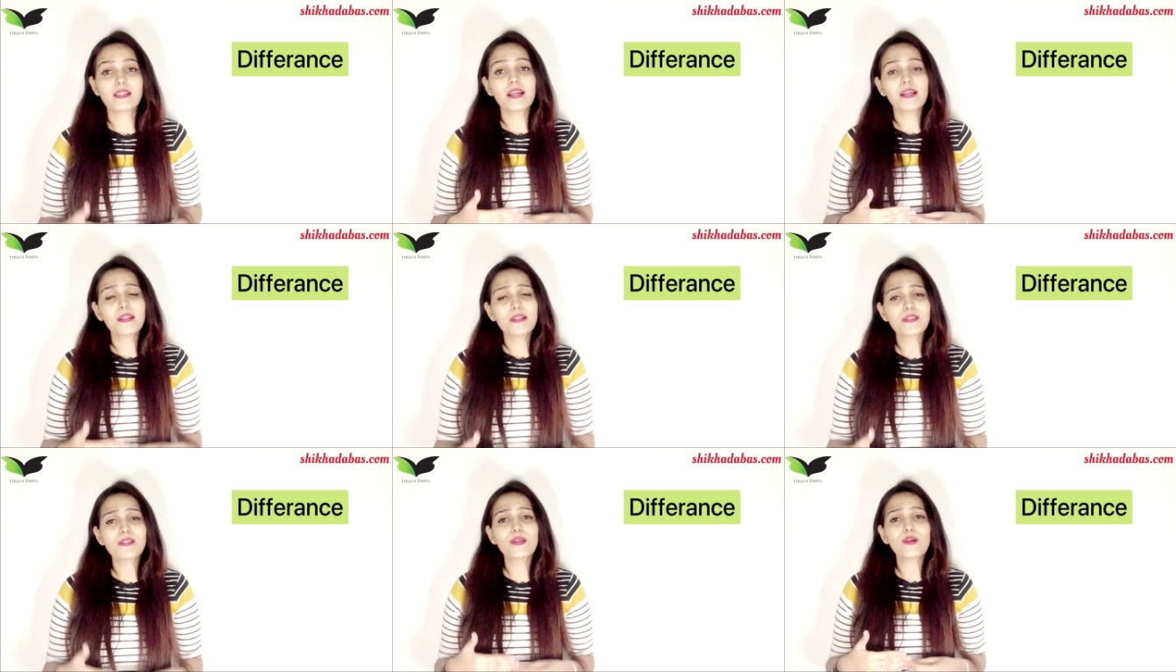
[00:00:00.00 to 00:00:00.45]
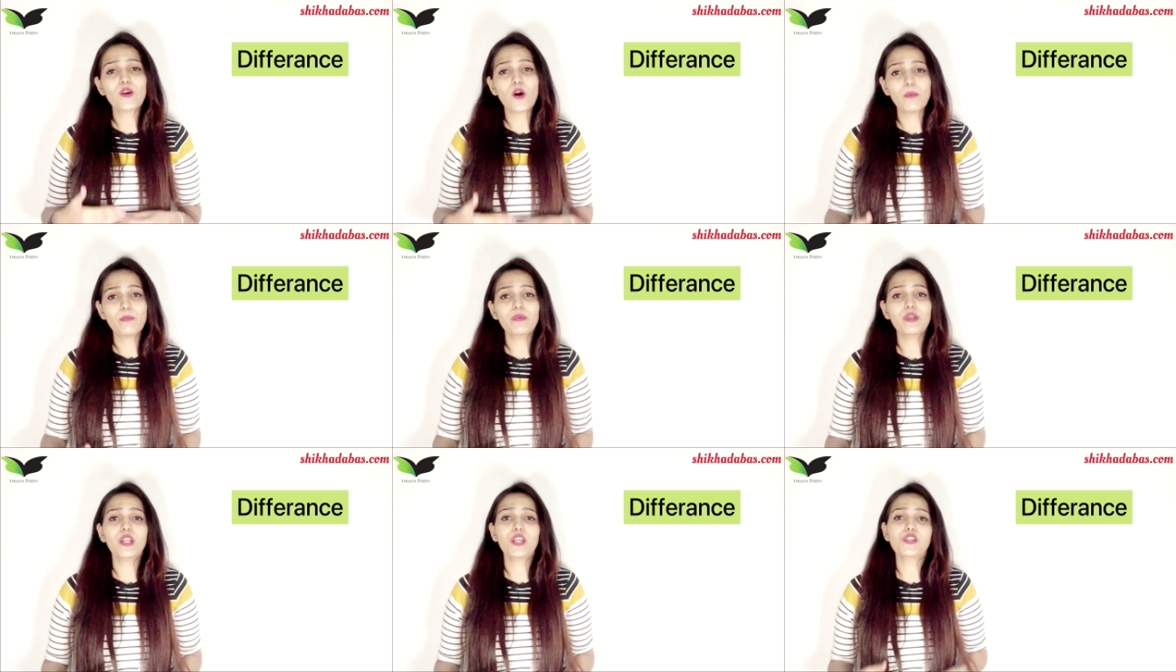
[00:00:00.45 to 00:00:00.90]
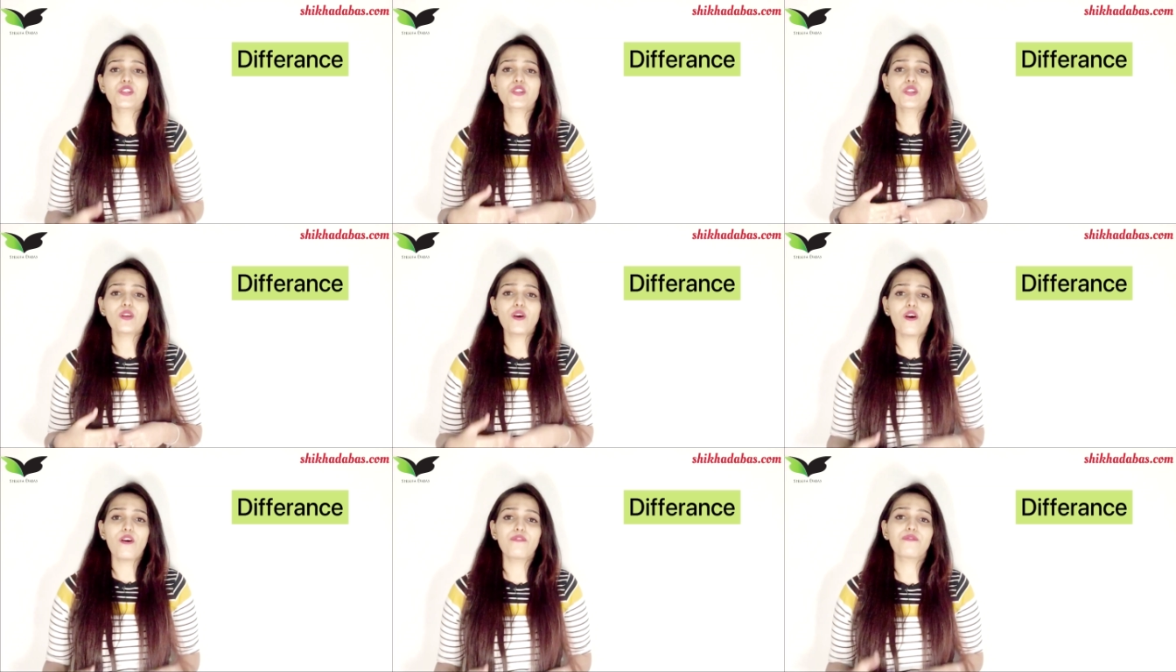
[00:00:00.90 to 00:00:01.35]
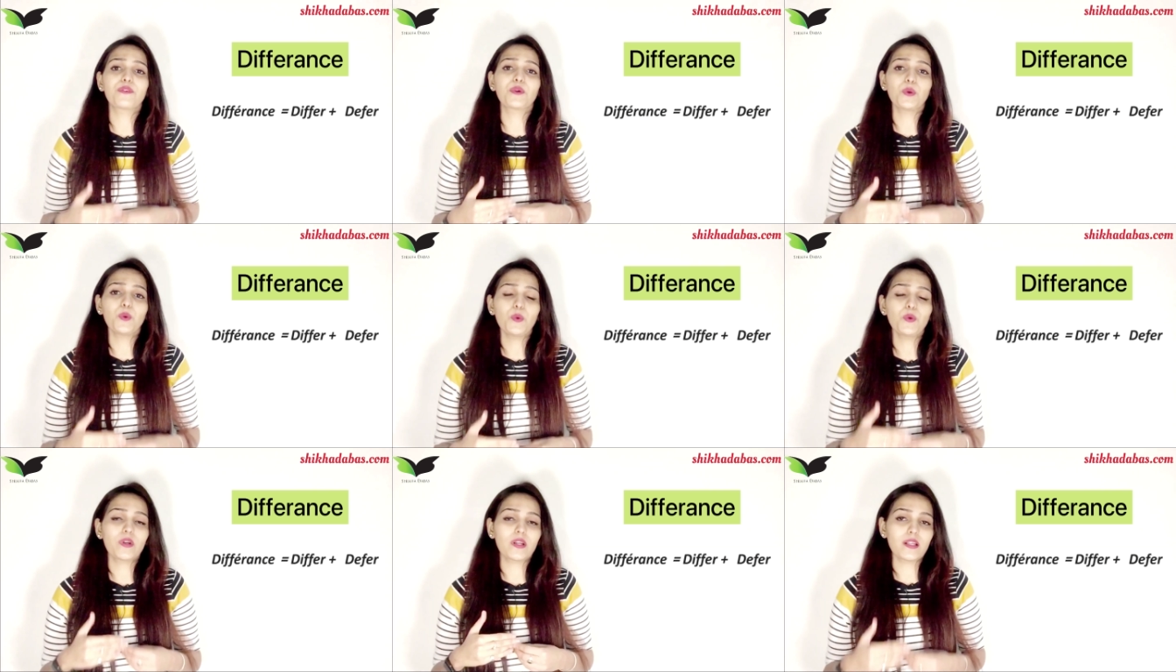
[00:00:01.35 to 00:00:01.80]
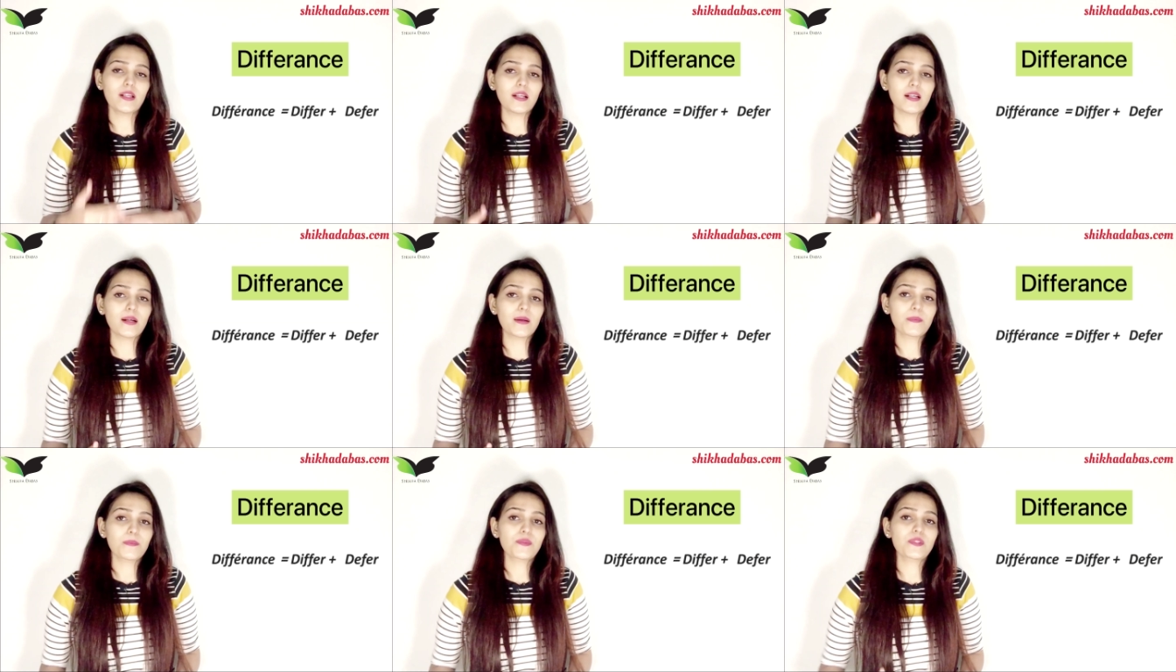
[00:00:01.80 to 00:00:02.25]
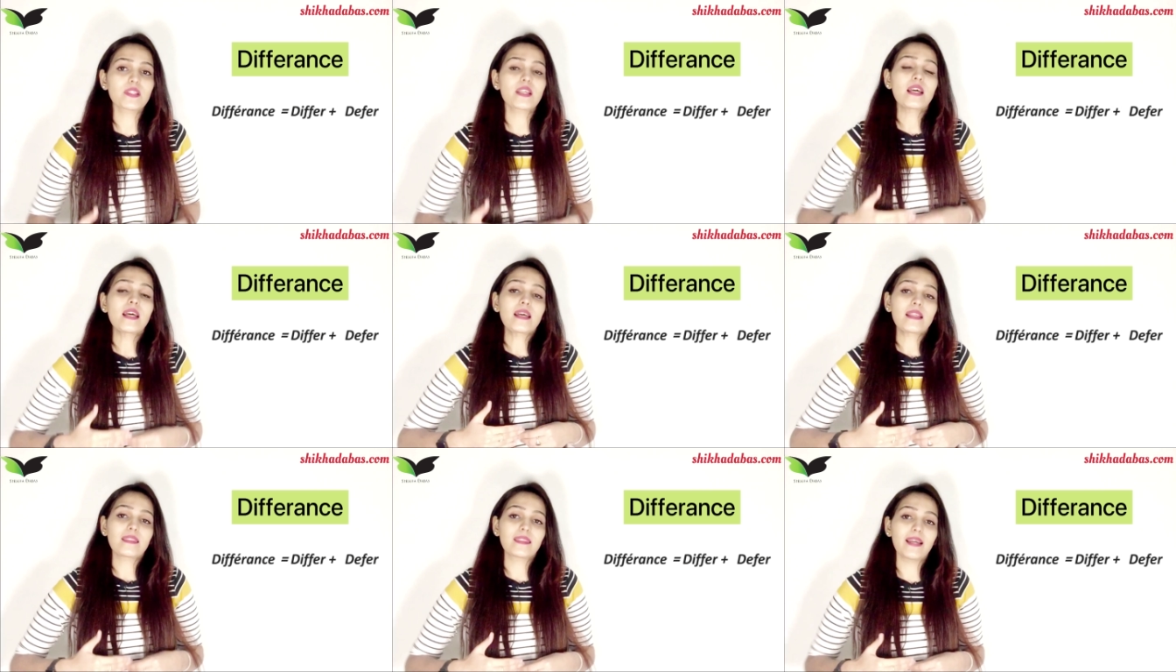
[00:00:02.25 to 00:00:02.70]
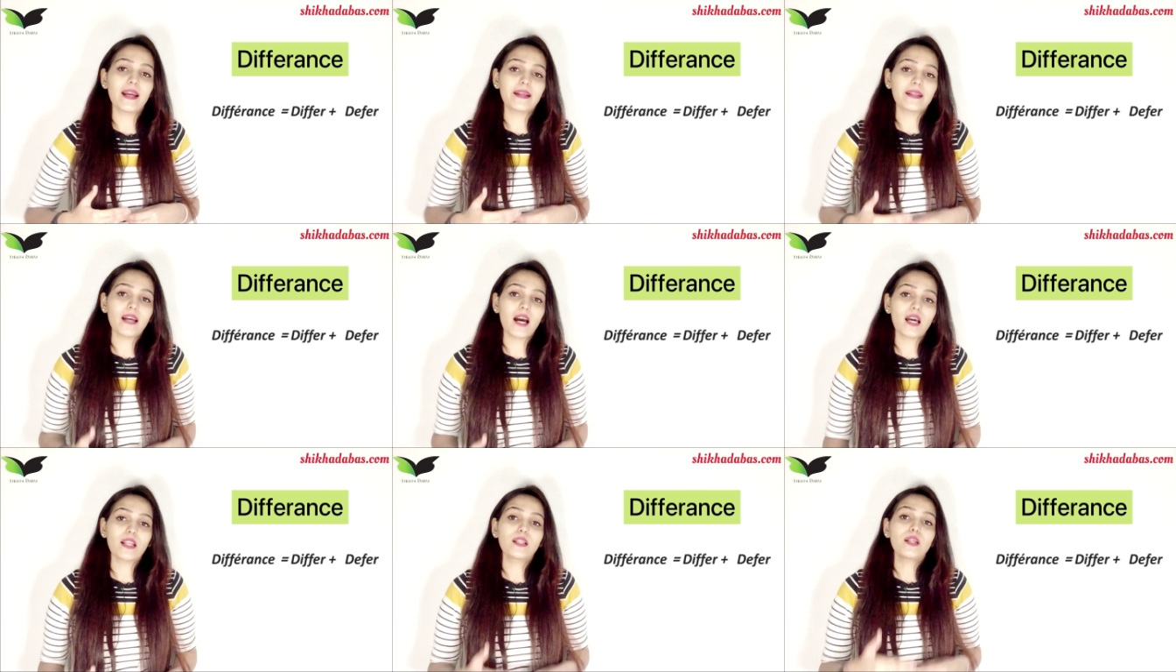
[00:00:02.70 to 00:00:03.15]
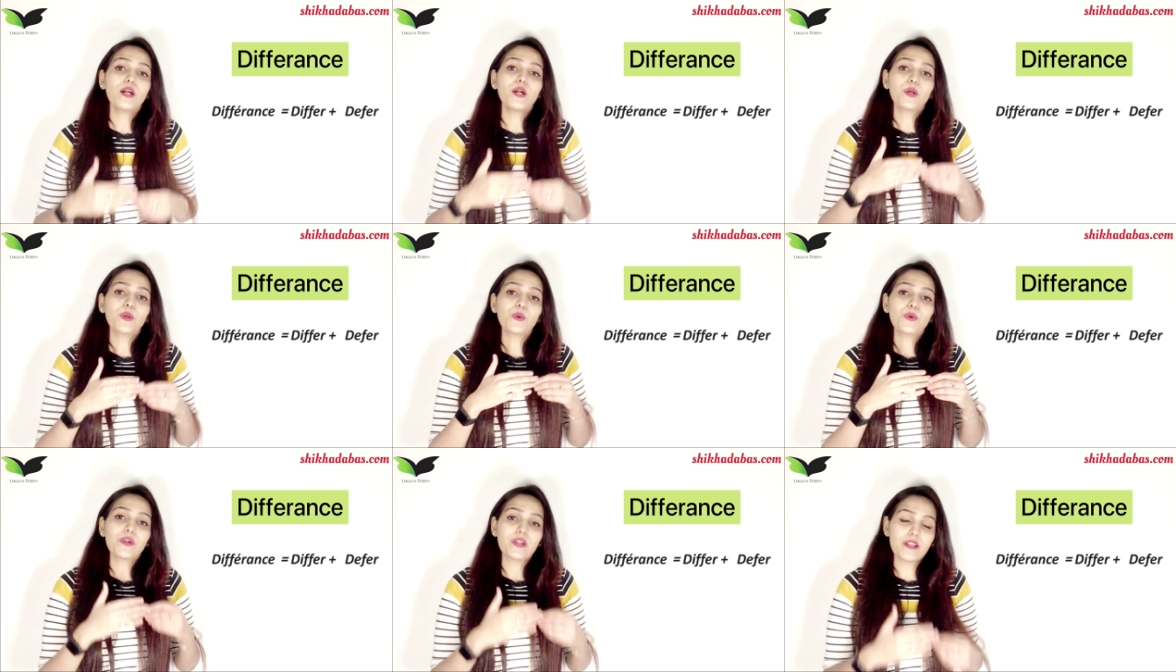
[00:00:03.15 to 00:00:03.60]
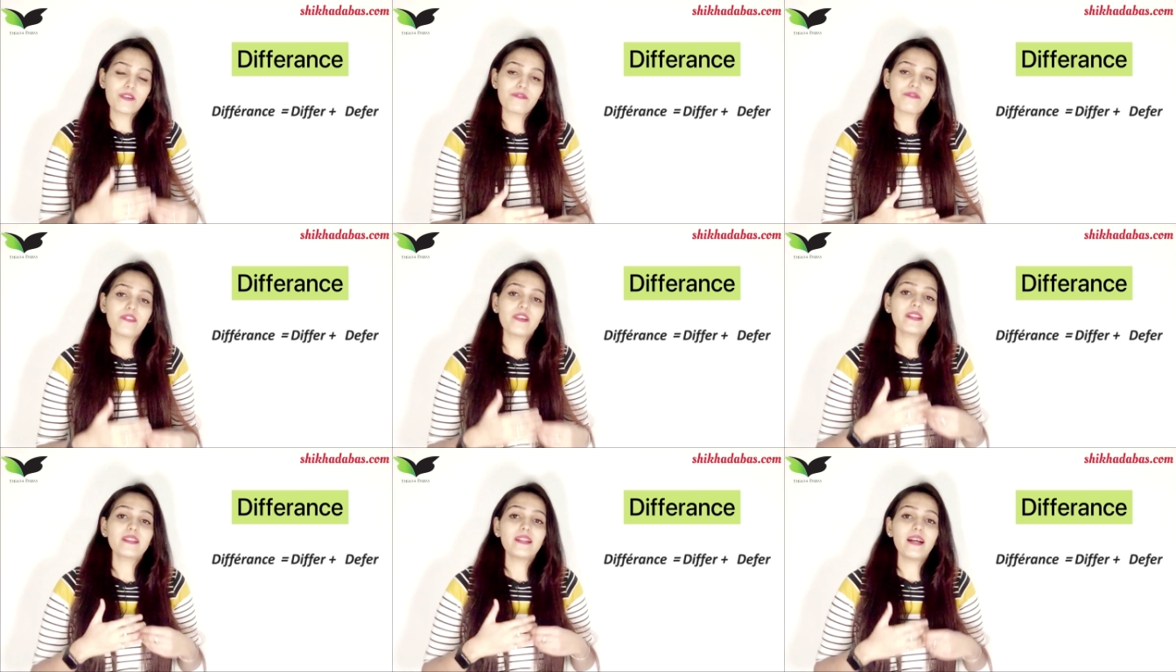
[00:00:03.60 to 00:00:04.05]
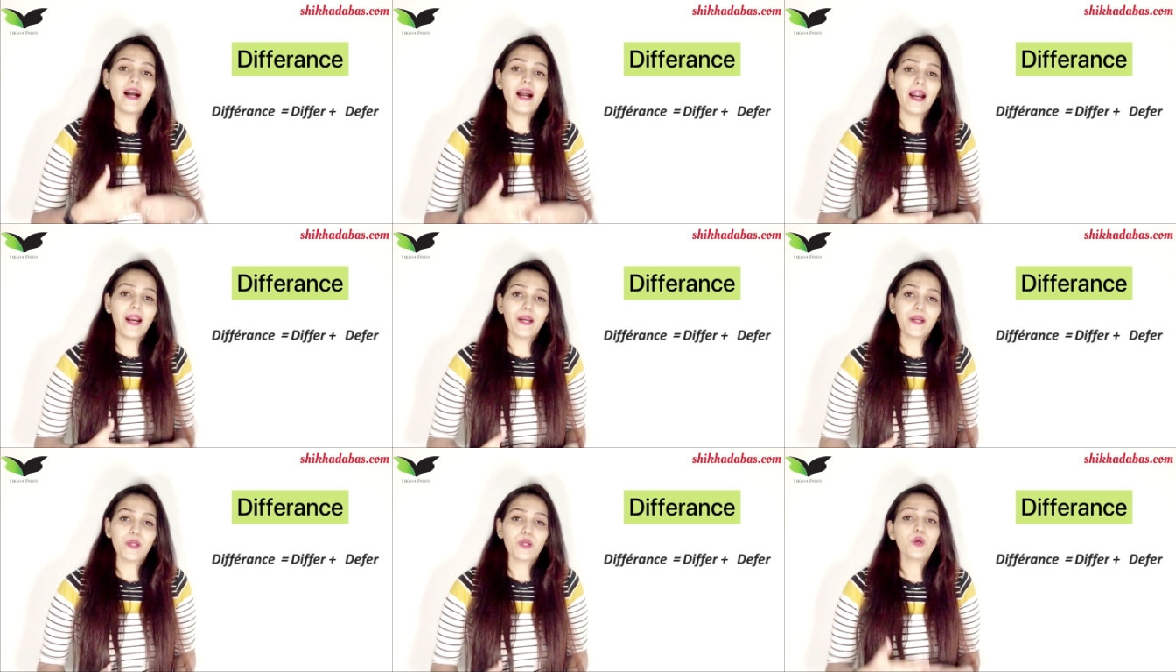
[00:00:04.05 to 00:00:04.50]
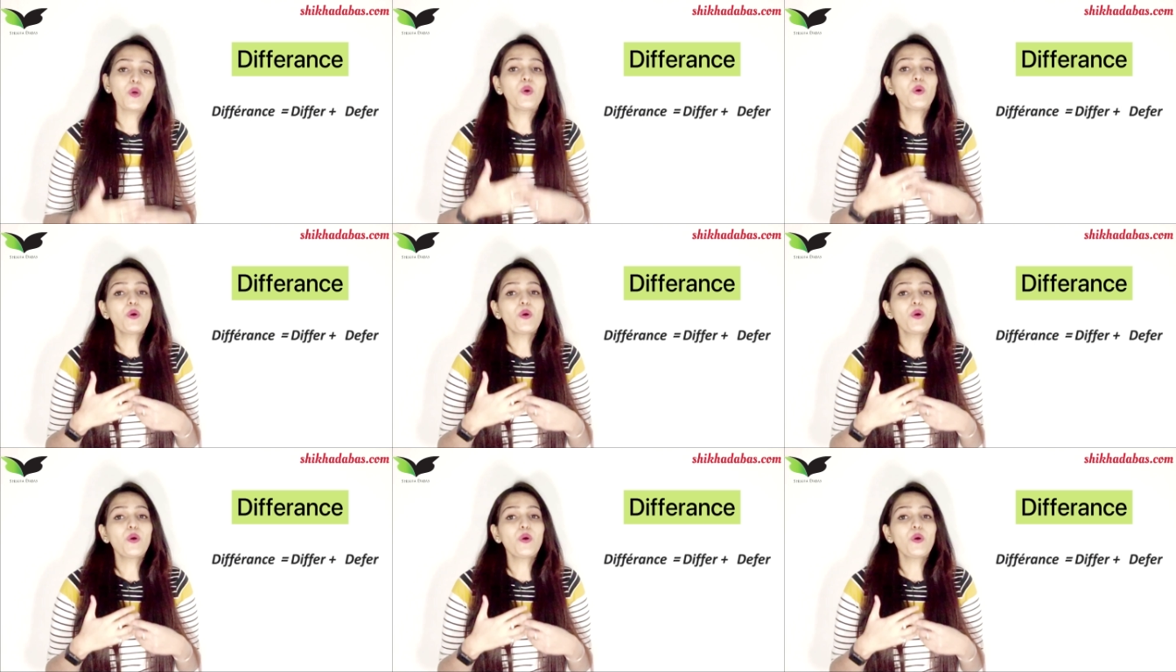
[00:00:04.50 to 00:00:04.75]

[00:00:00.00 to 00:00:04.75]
It is the combination of two terms that are to differ and to